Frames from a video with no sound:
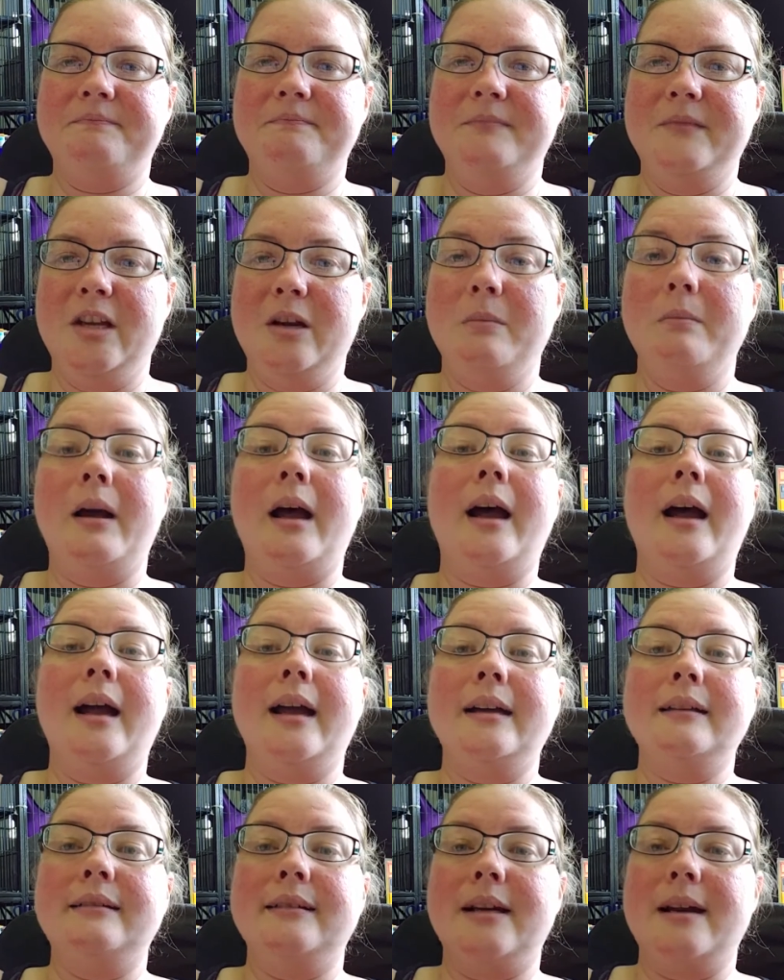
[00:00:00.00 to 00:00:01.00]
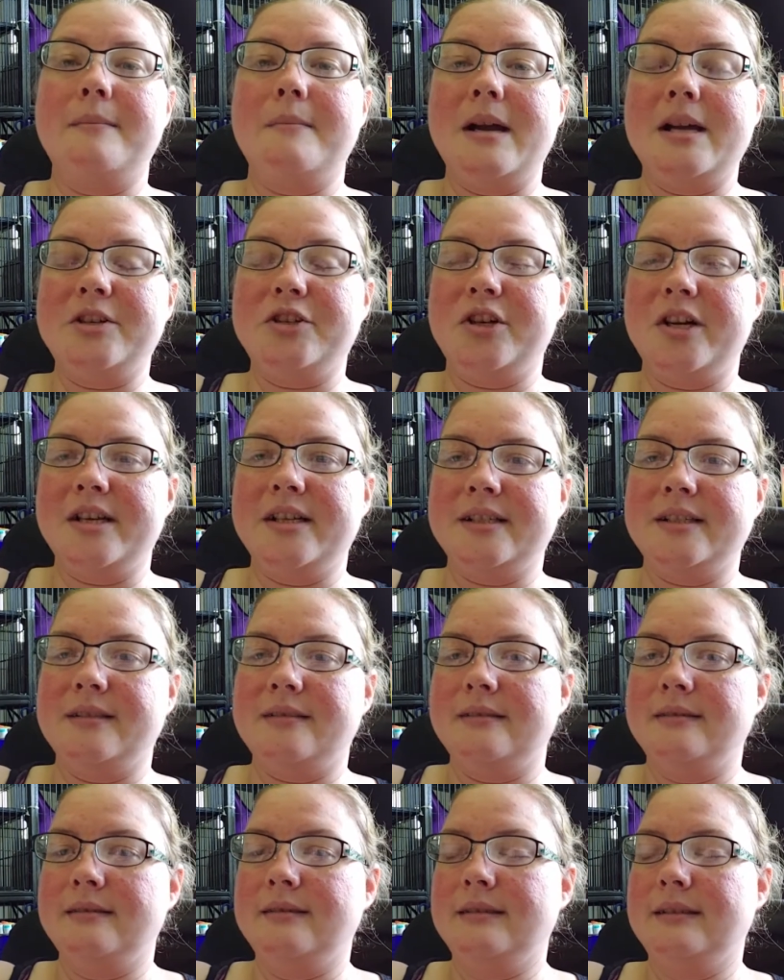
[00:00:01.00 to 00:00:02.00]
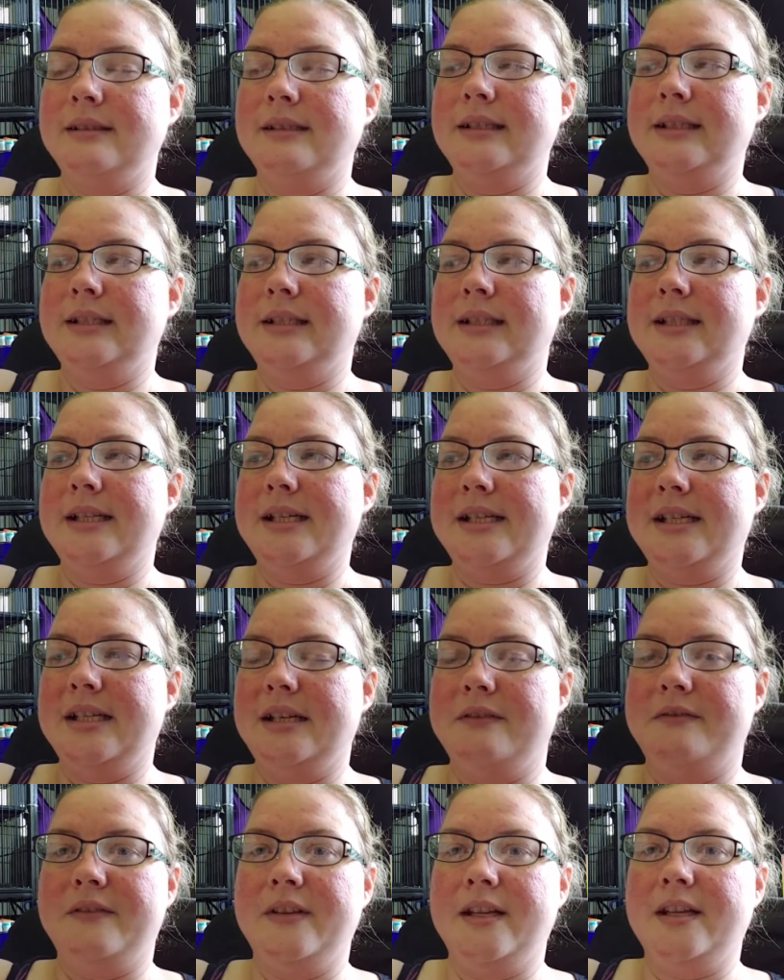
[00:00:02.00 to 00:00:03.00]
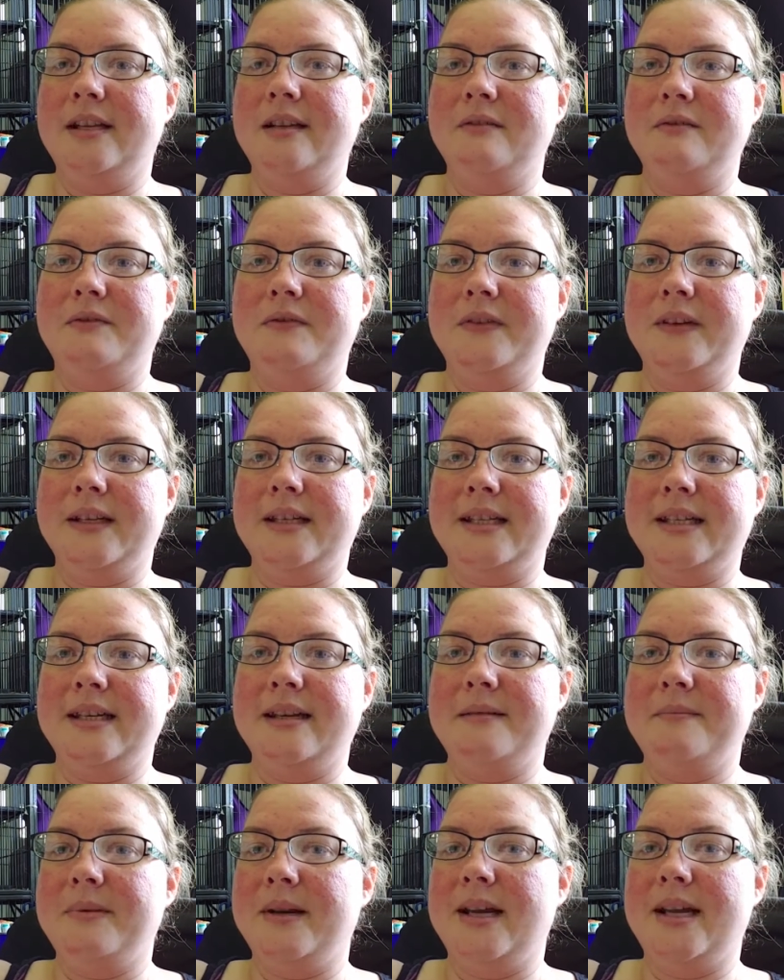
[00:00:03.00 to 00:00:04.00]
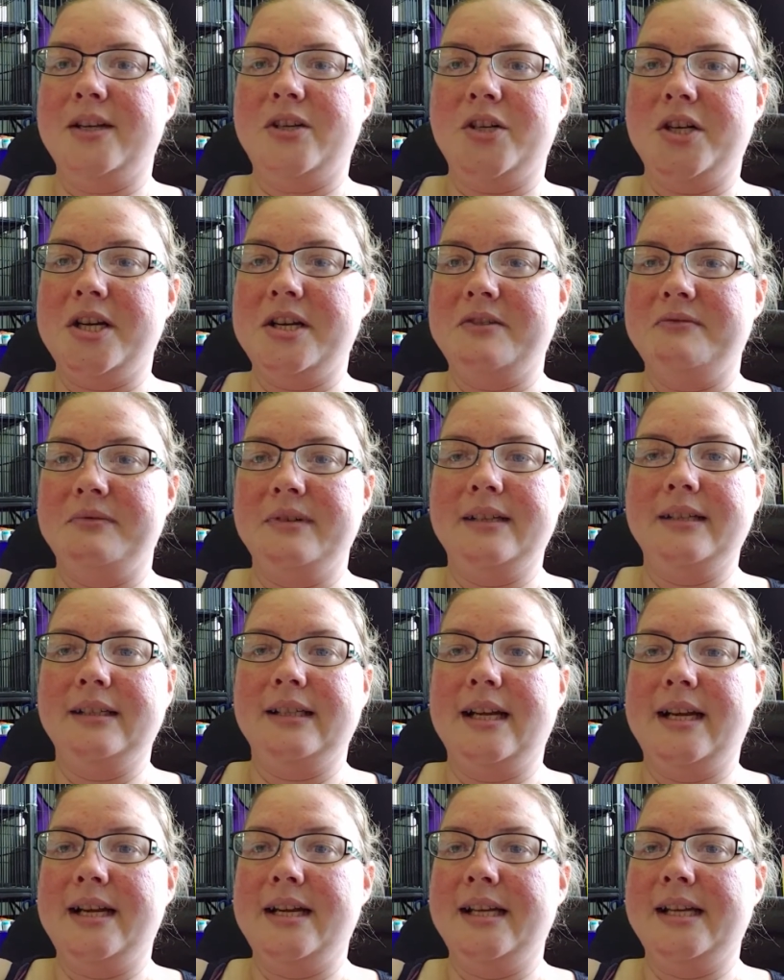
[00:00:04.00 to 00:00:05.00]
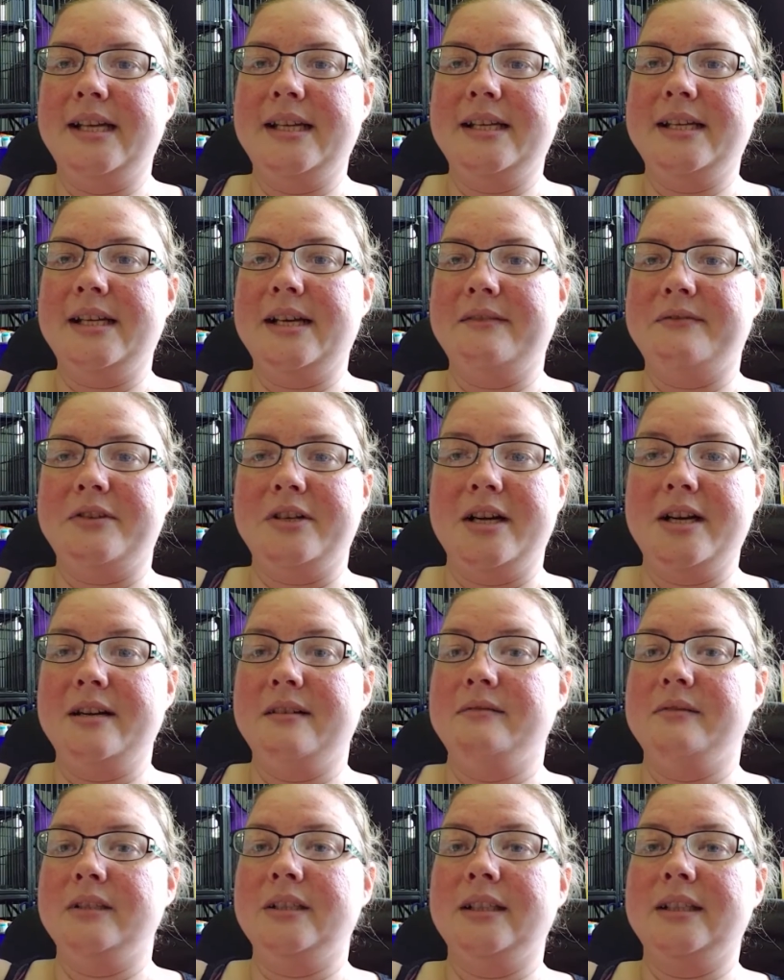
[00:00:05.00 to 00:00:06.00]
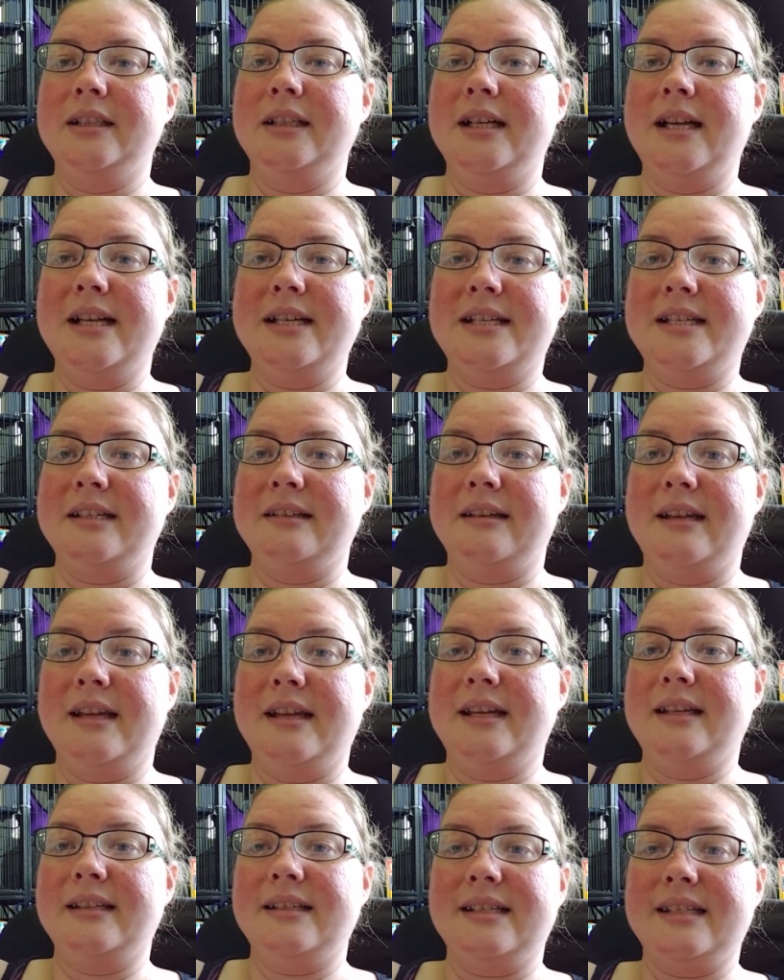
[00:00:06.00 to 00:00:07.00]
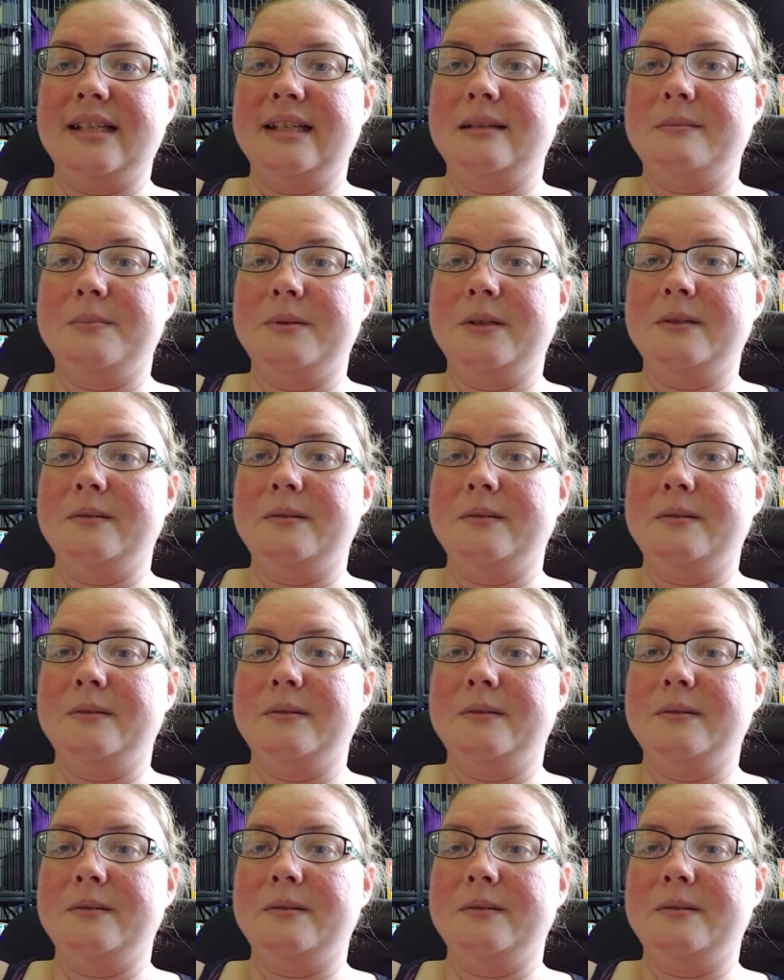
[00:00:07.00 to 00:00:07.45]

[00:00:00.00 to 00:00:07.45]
nearby that I might try to see if they can fix it. But I tried realigning it, I've tried everything, and I still can't get this thing to print